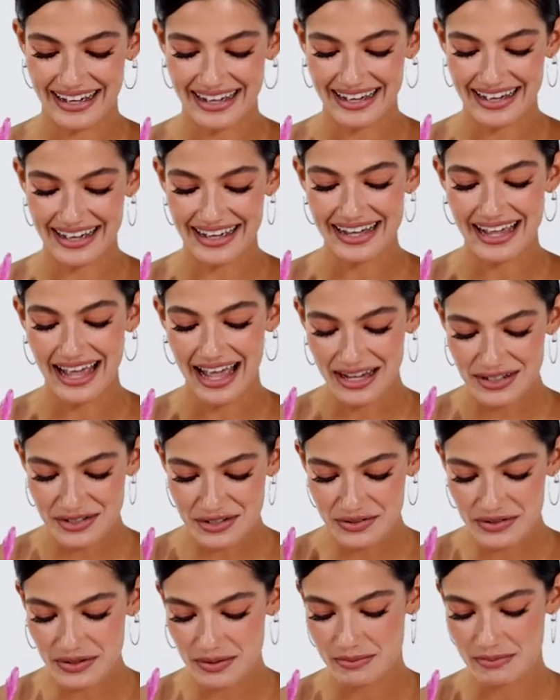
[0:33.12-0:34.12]
I
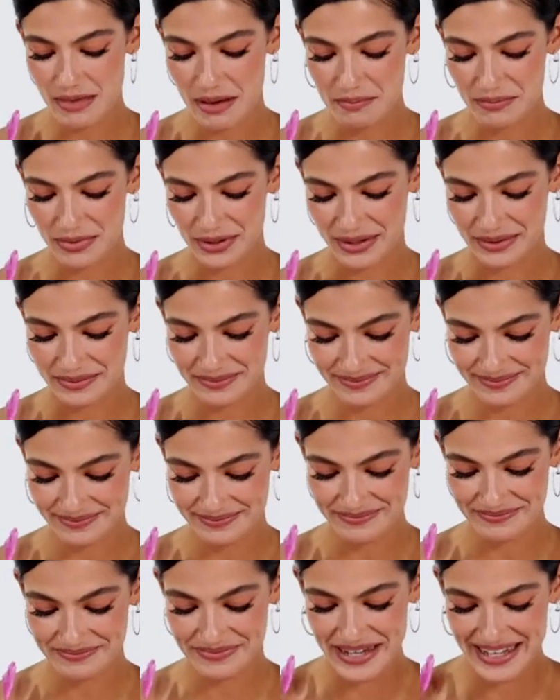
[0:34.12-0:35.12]
actually remember,
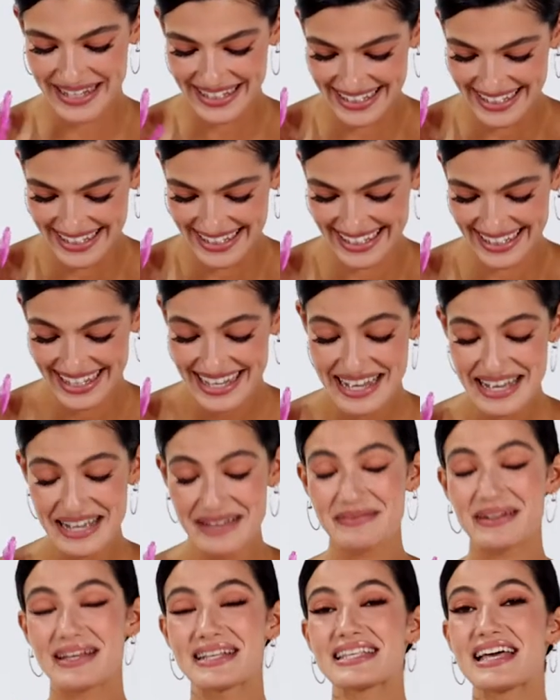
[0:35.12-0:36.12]

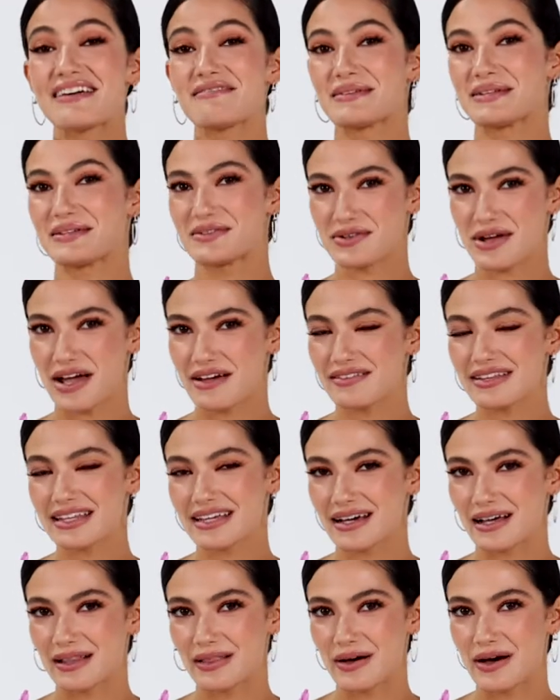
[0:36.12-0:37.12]
because I've been traveling
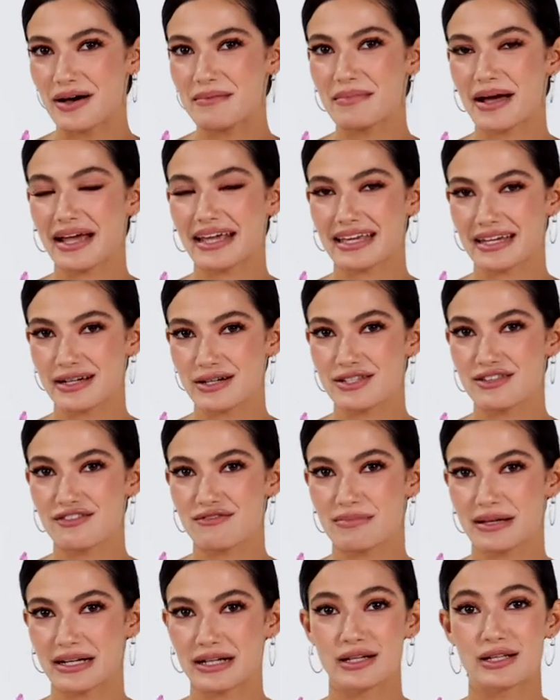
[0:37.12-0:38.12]
a lot, my ears
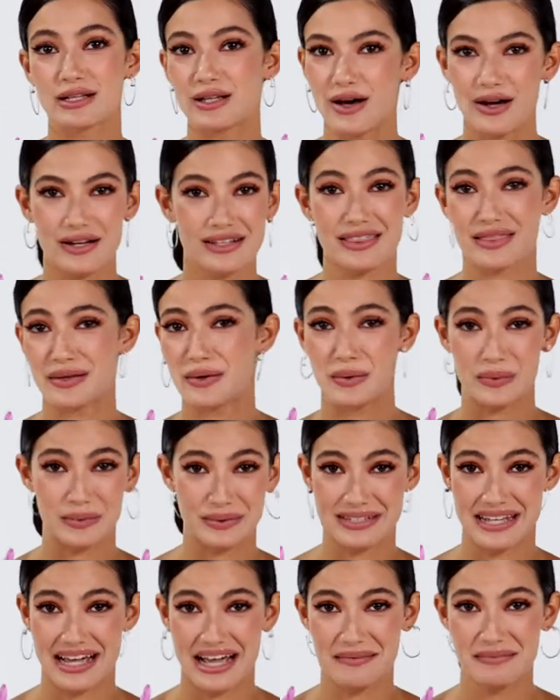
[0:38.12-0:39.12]
have been clogged the whole
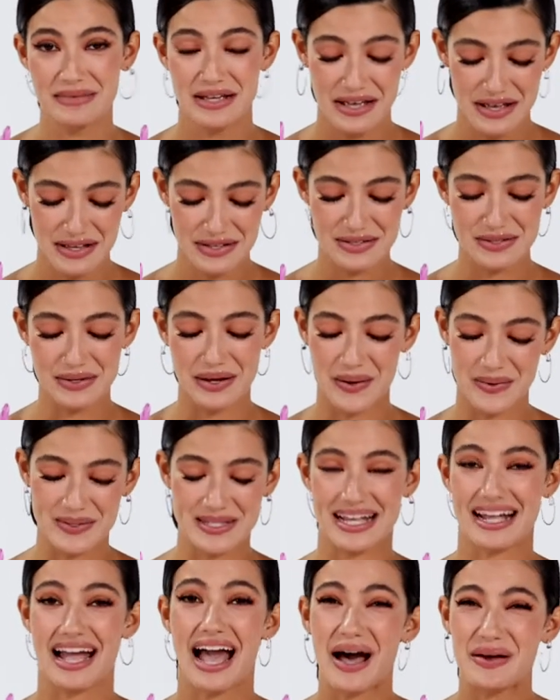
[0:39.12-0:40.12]
time. So I was
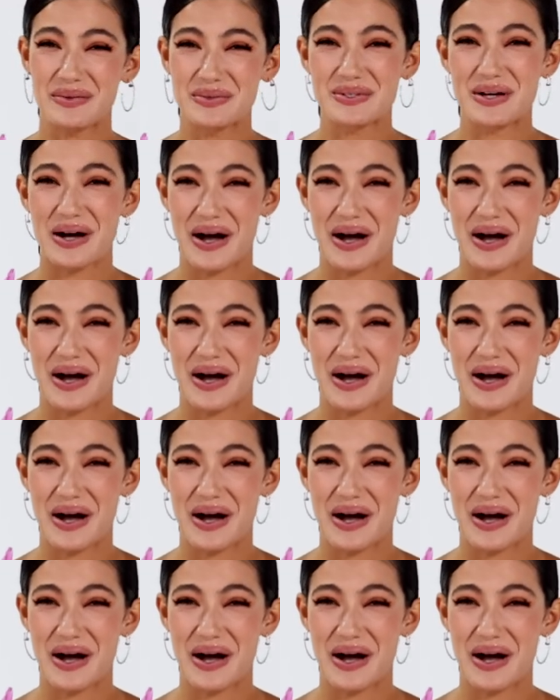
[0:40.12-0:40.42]
like, how to